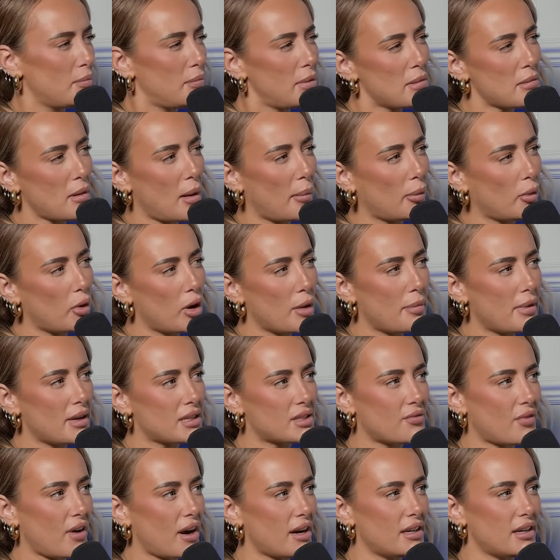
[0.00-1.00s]
be my boy
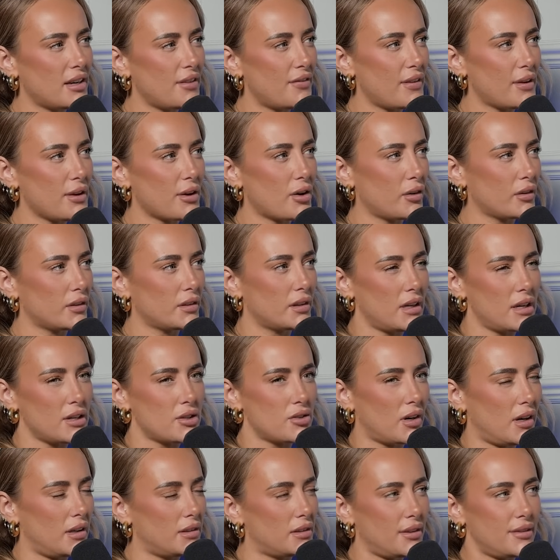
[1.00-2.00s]
best friend if he constantly
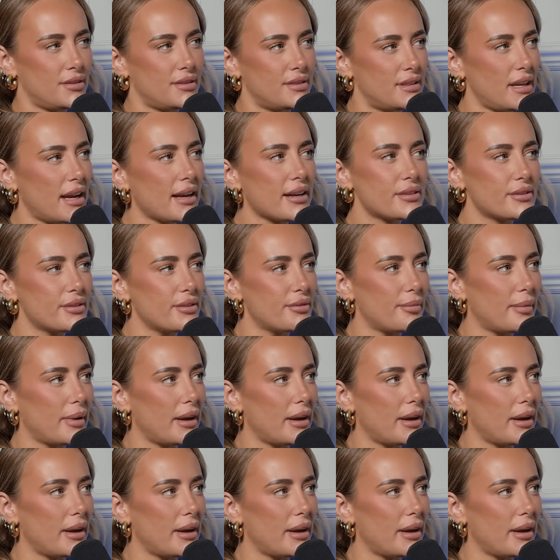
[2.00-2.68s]
tried to have sex with me.